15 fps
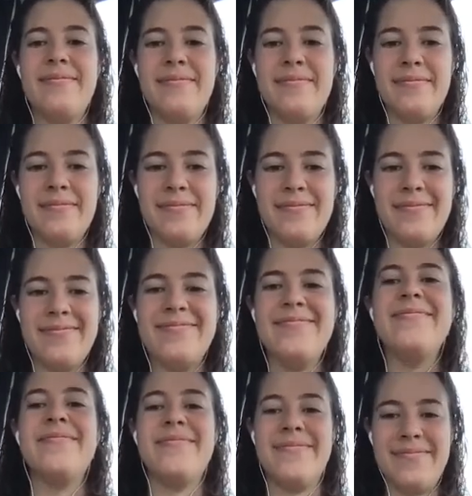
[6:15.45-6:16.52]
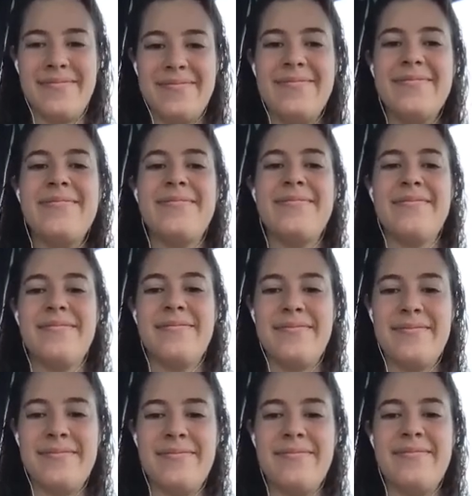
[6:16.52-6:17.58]

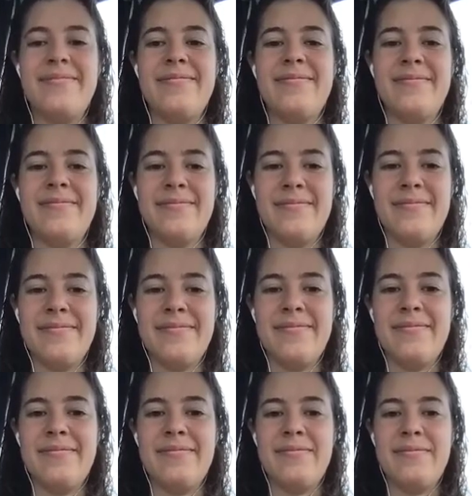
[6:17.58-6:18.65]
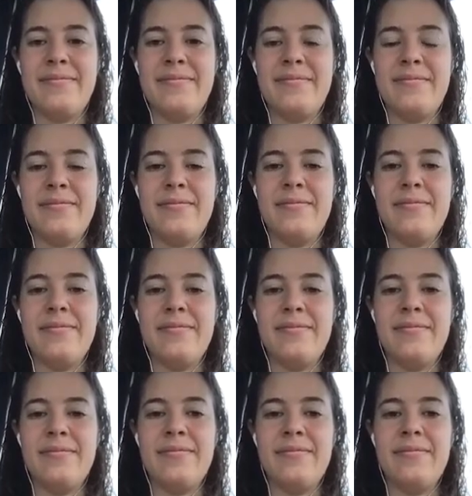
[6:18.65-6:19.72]

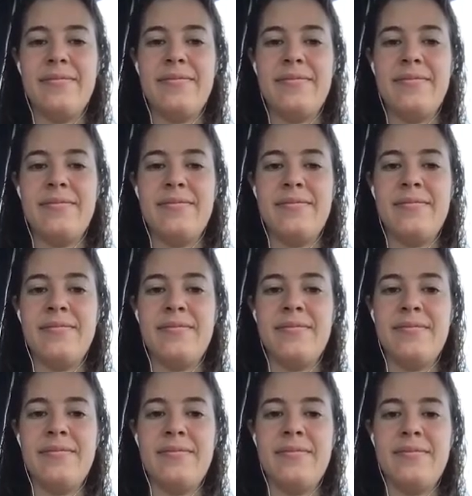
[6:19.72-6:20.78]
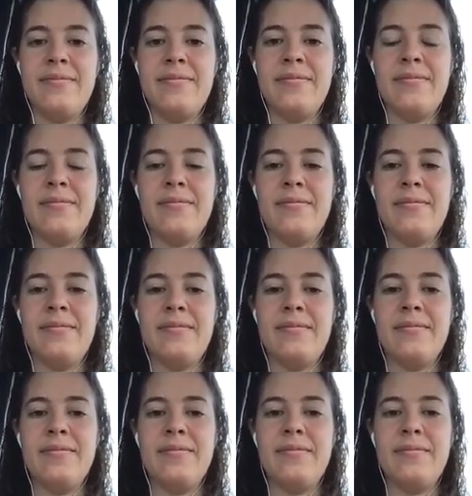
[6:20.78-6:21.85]

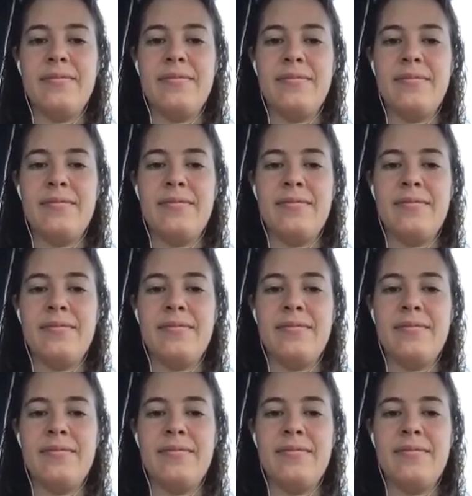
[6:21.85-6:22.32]
No words are spoken by the person on screen.